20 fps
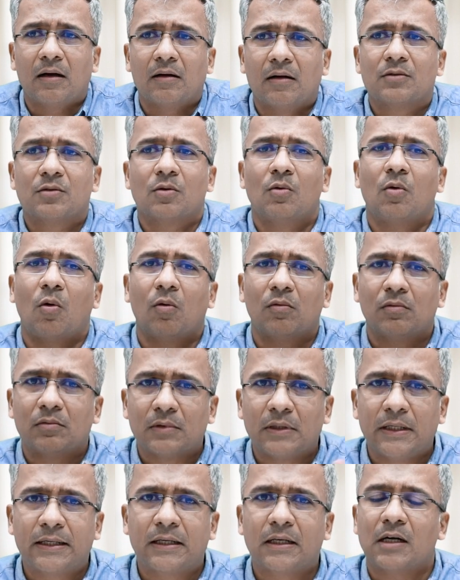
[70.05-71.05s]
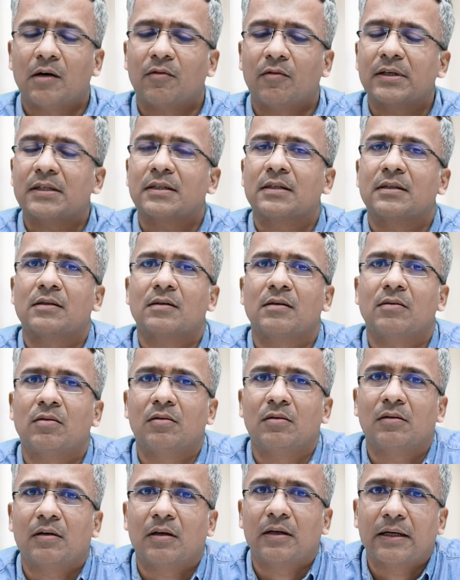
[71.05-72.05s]
So it covers
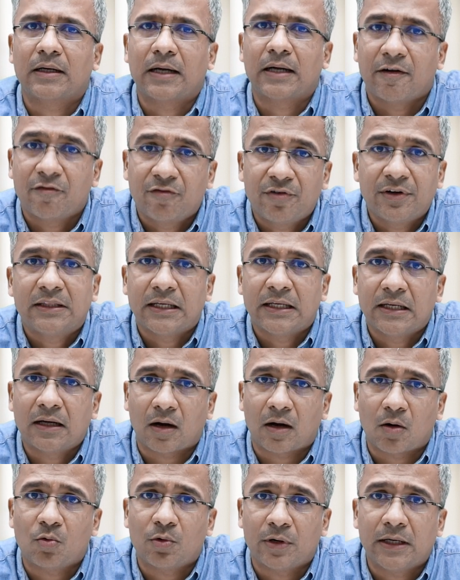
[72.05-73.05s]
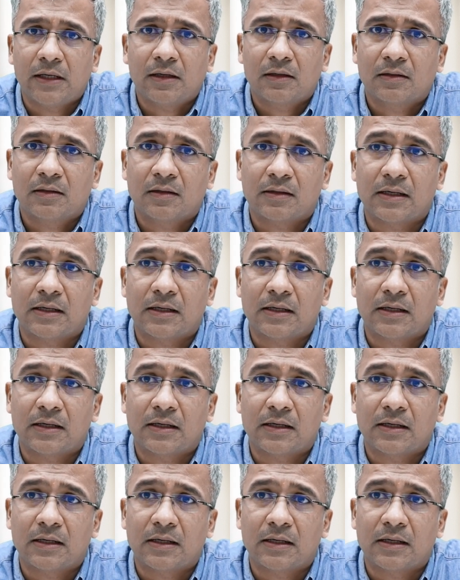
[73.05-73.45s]
everything around it,